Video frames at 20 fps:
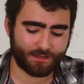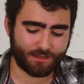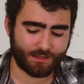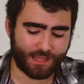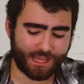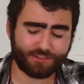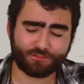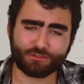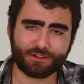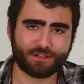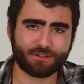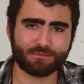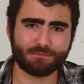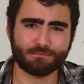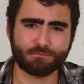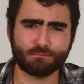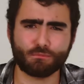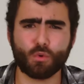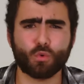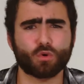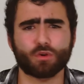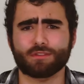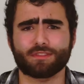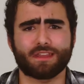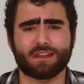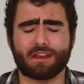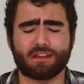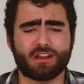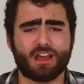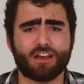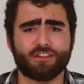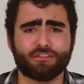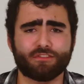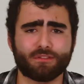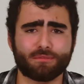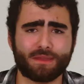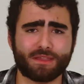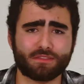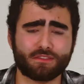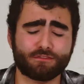I've written more than enough
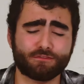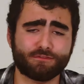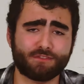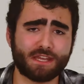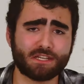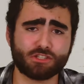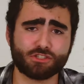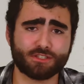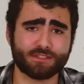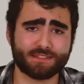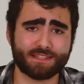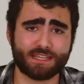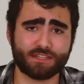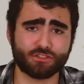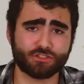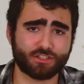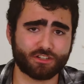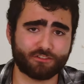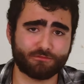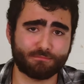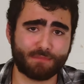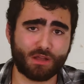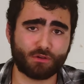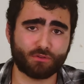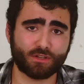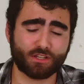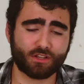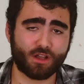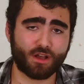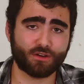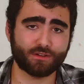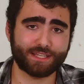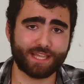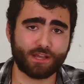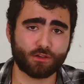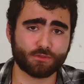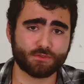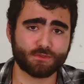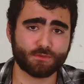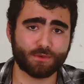about the fetishization of melancholy
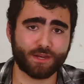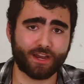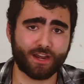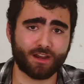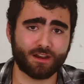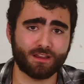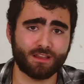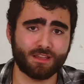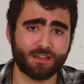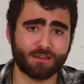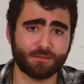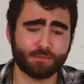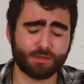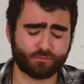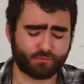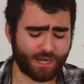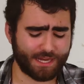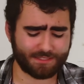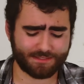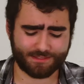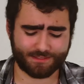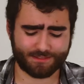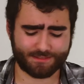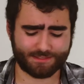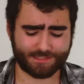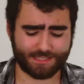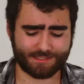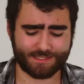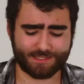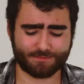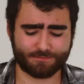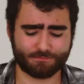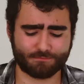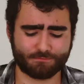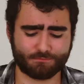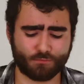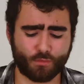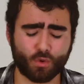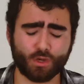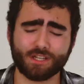elsewhere, but Risa says it
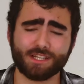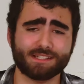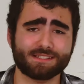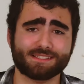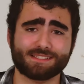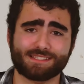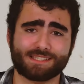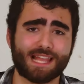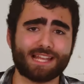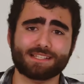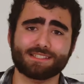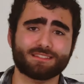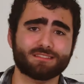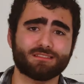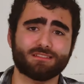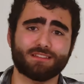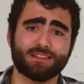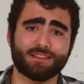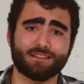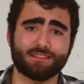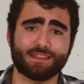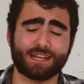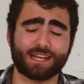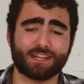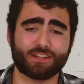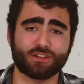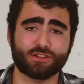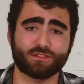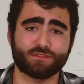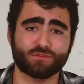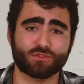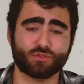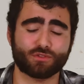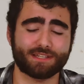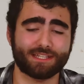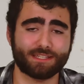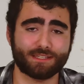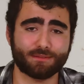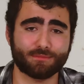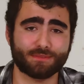more concisely than I could have
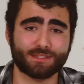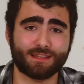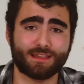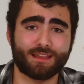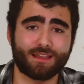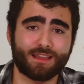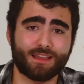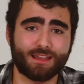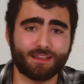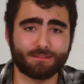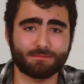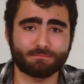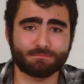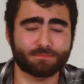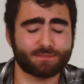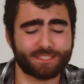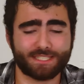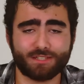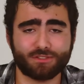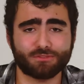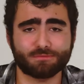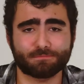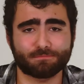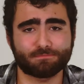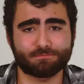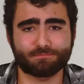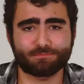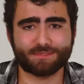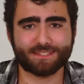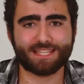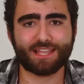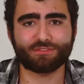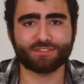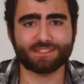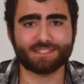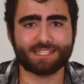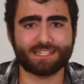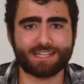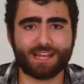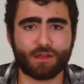dreamed. Still,
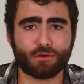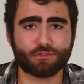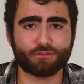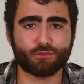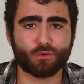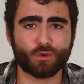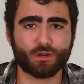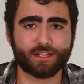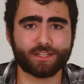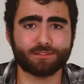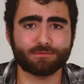17 out of 40.